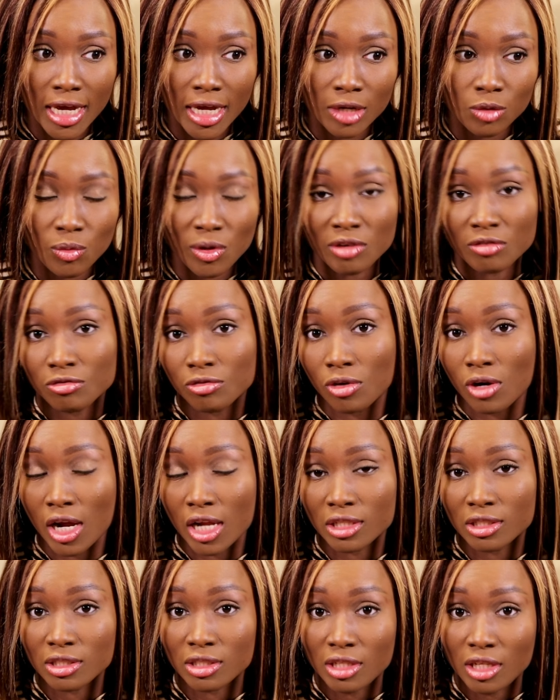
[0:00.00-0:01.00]
and went for
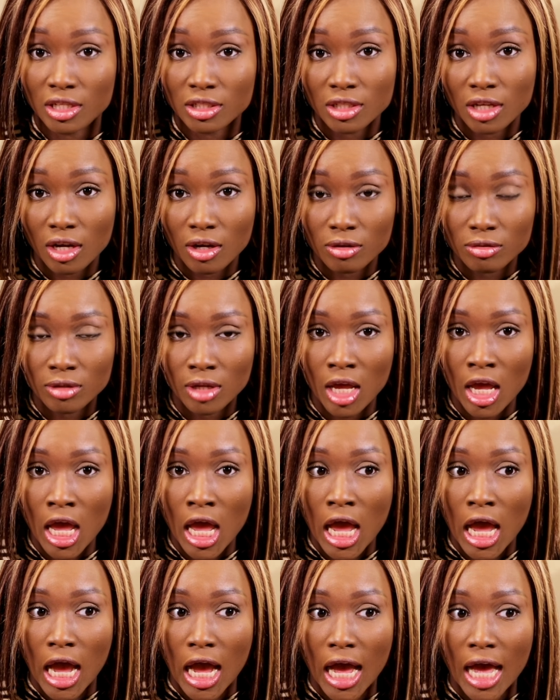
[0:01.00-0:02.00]
antenatal.
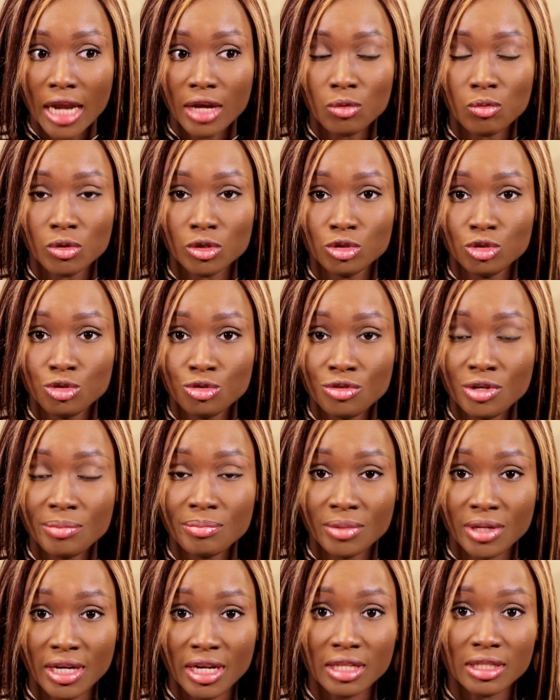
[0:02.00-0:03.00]
And it was during
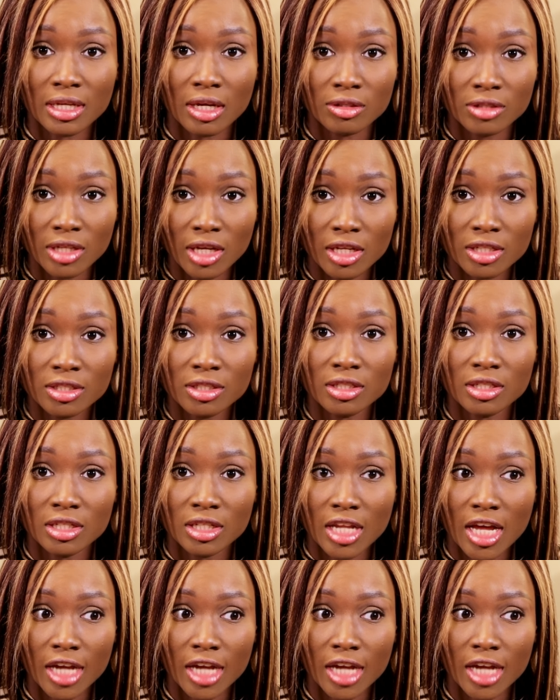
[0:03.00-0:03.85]
prenatal testing